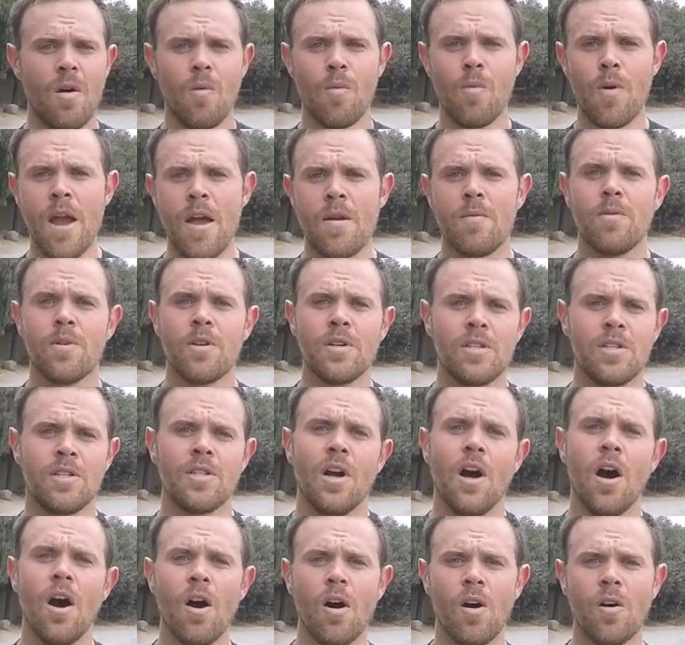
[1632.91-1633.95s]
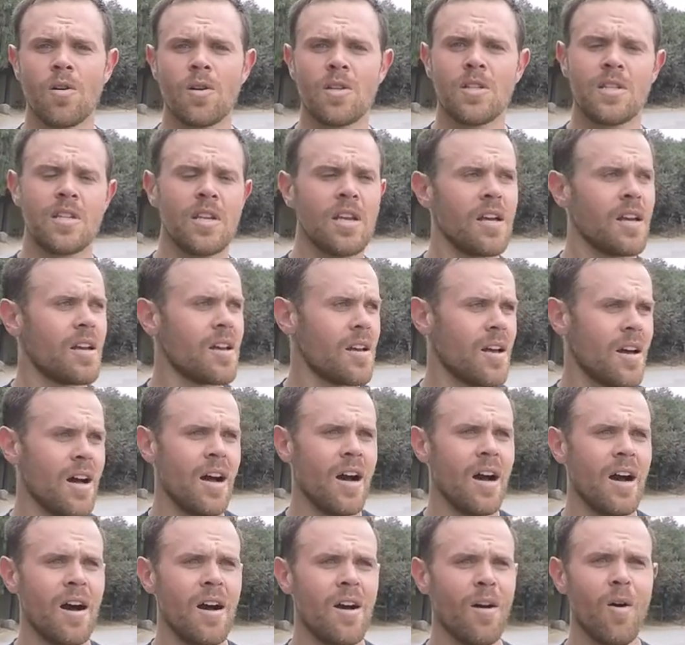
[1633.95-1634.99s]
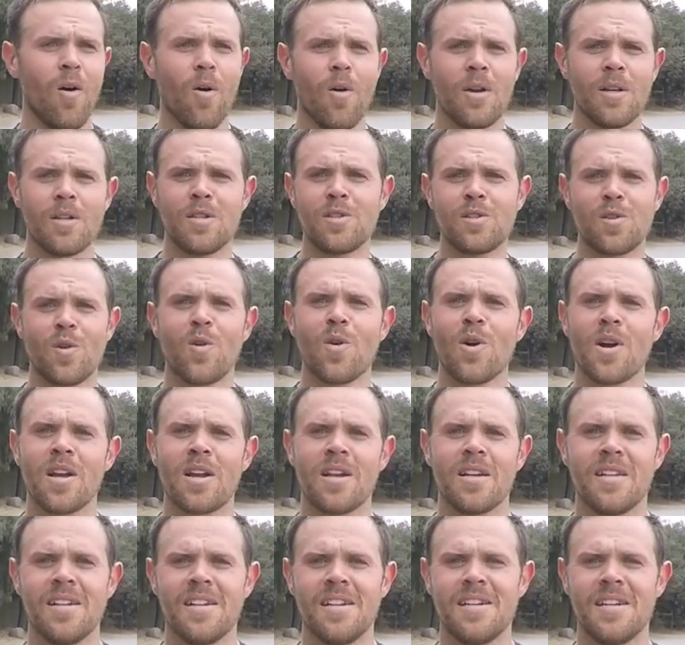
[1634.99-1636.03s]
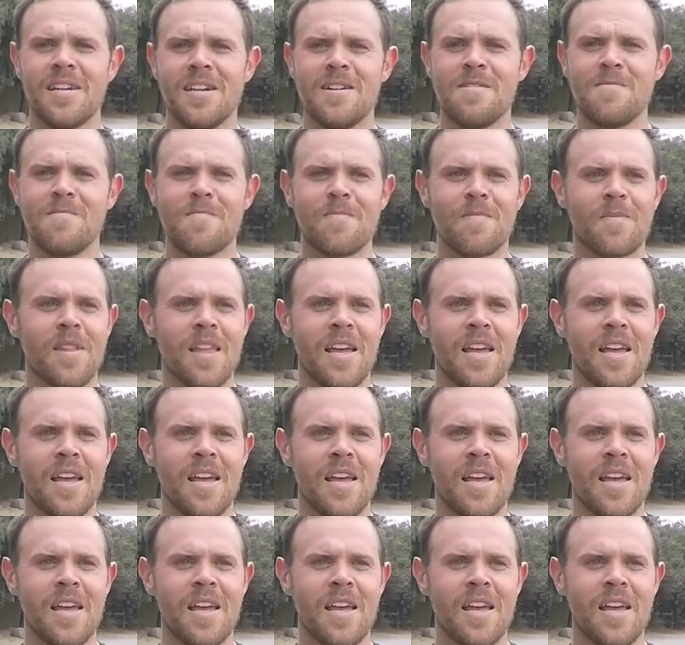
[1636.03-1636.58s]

redwoods, oaks, uh, historic um,